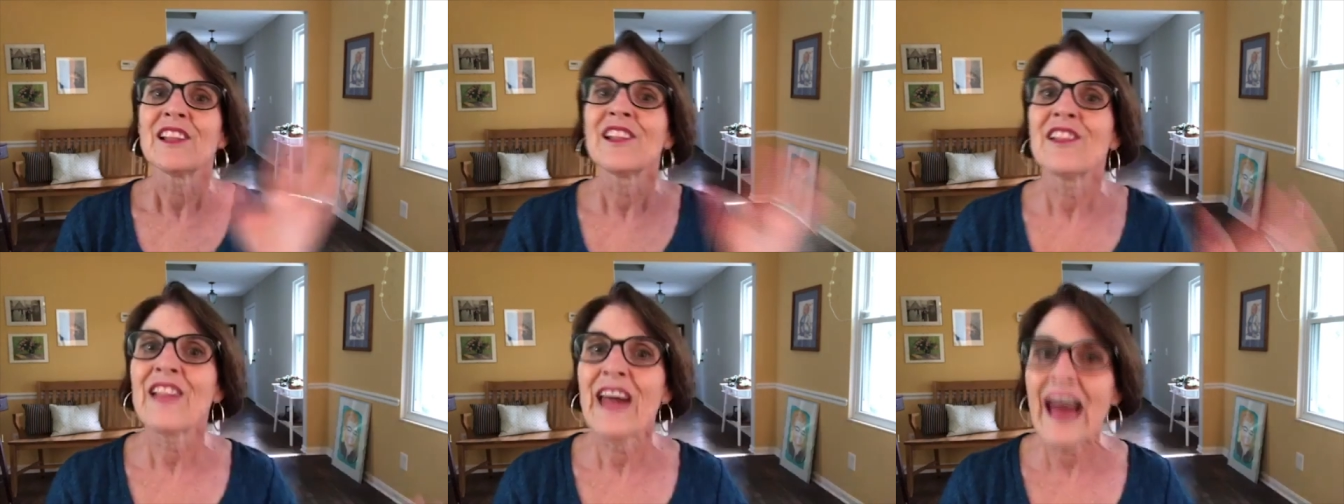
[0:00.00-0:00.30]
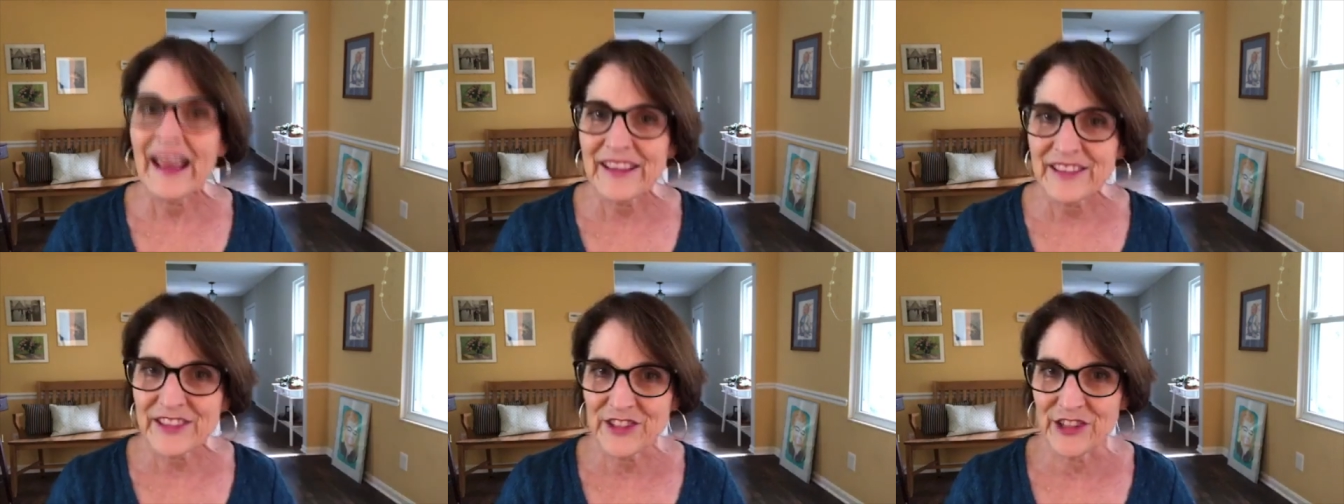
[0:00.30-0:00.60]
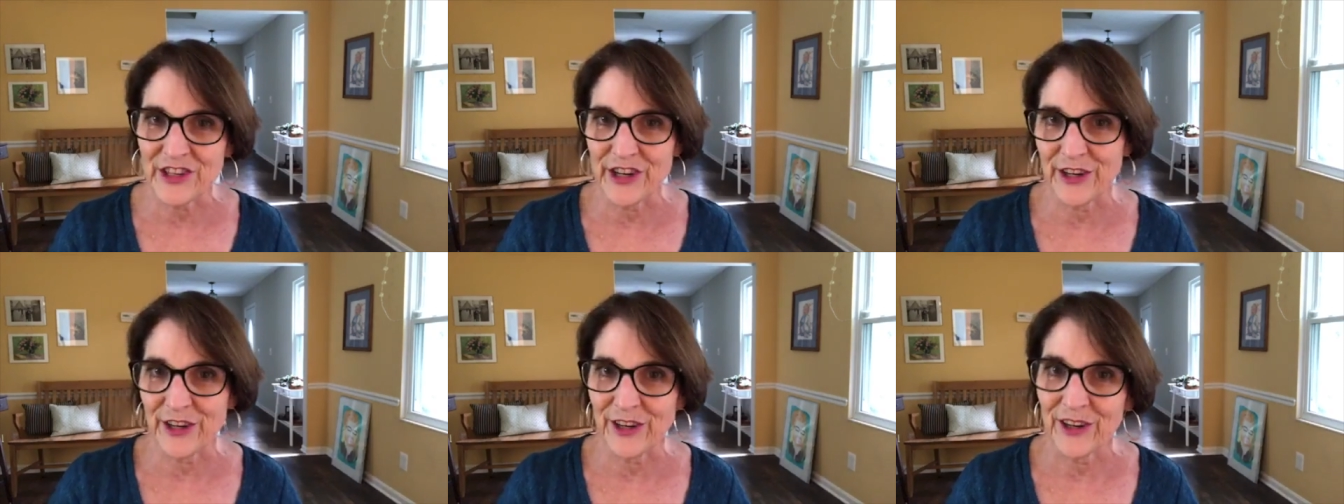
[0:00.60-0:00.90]
Last
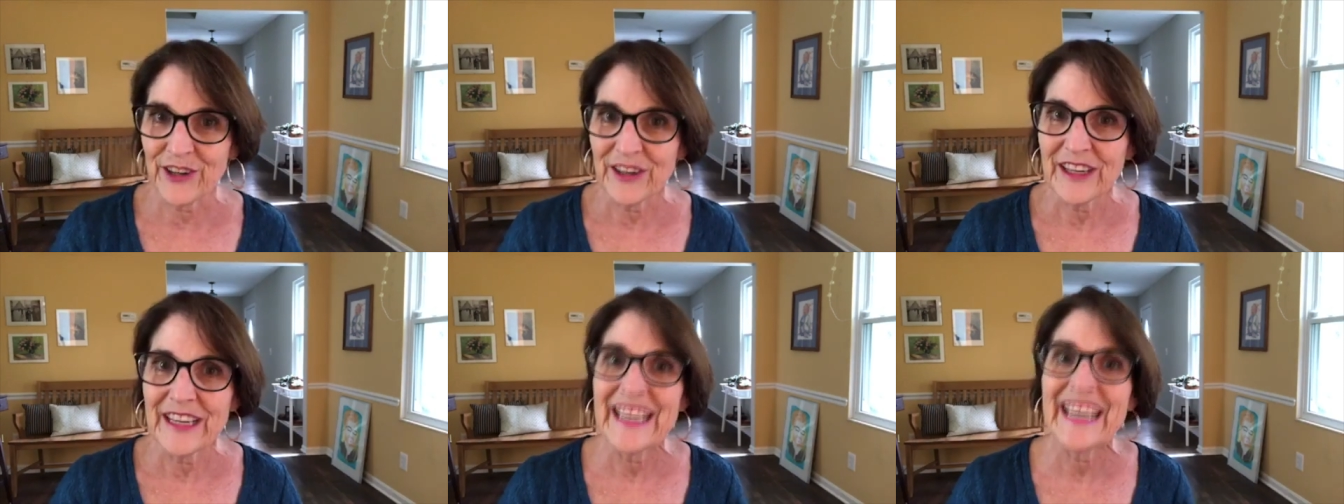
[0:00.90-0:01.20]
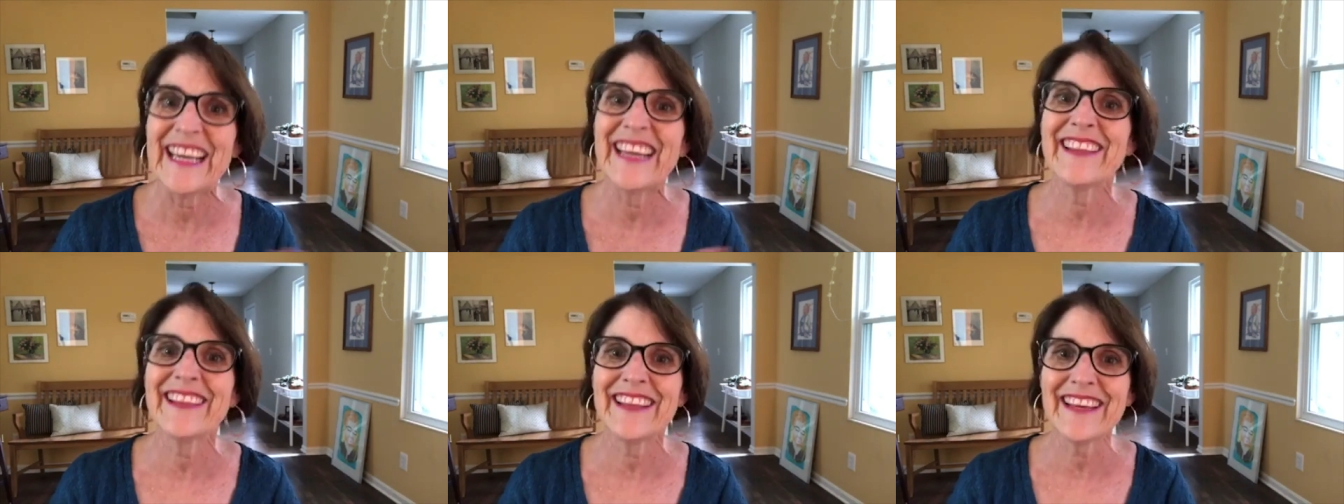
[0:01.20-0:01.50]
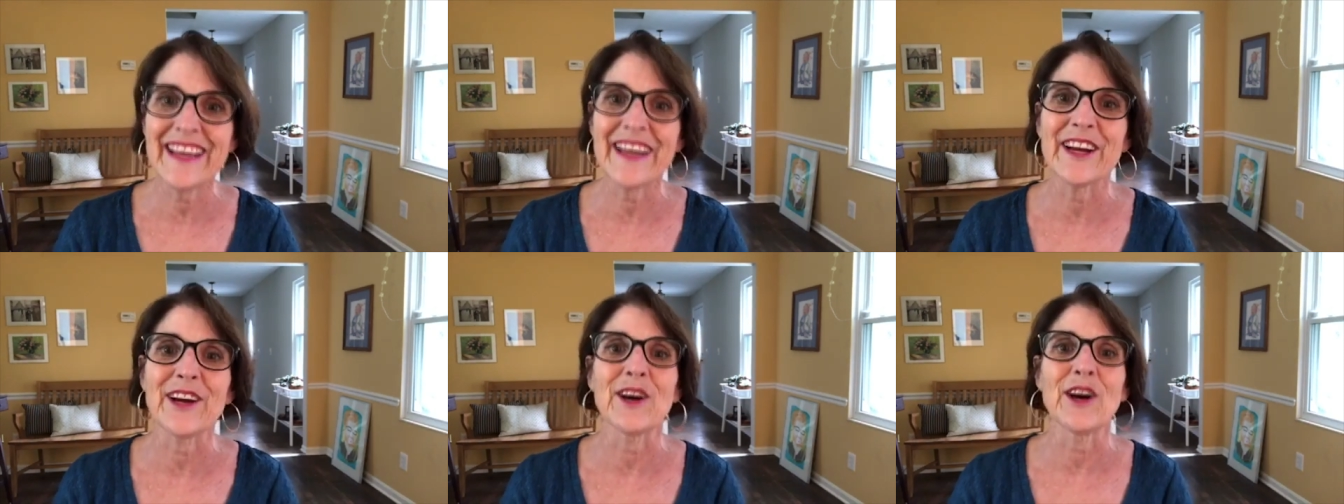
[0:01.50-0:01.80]
year in
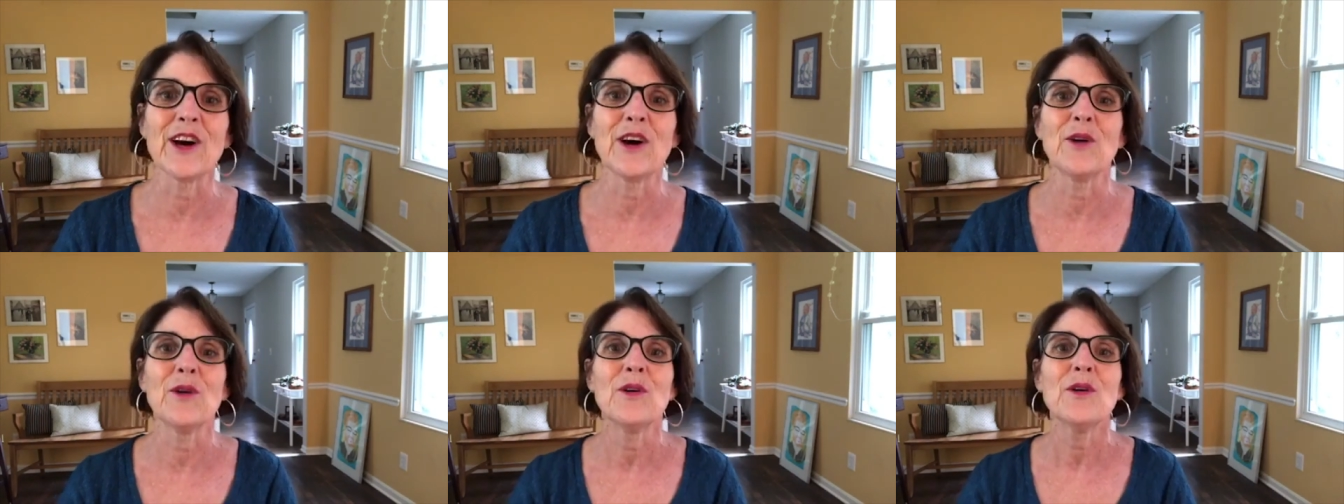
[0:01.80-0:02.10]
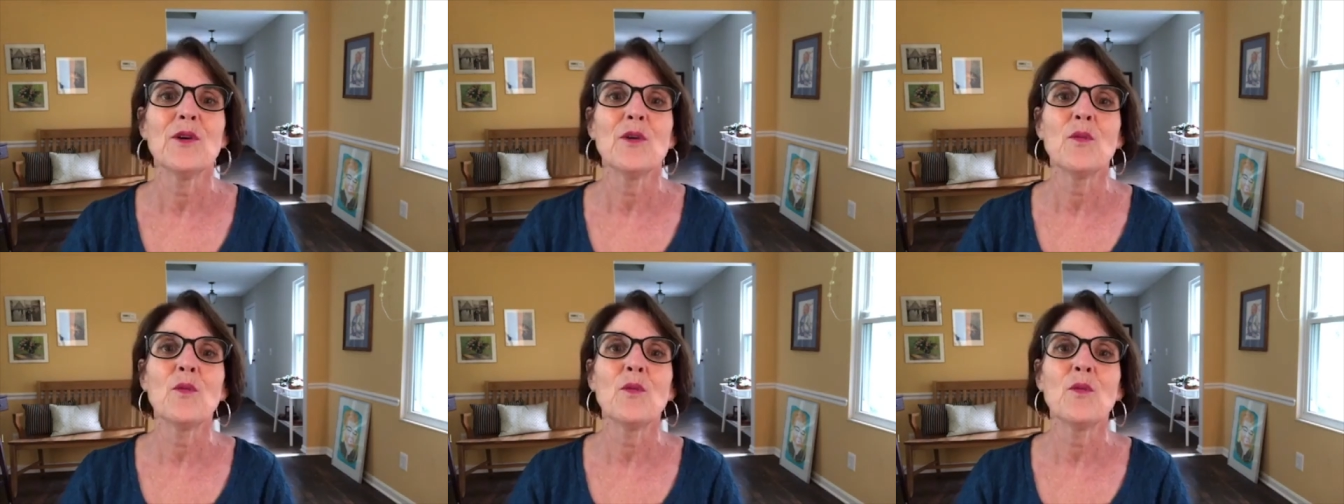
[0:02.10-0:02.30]
the Arrow,